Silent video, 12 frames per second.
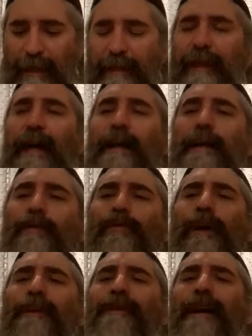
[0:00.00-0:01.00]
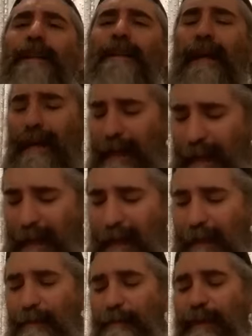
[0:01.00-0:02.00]
The achlu
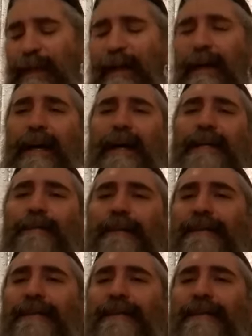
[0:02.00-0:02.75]
avatana be'arad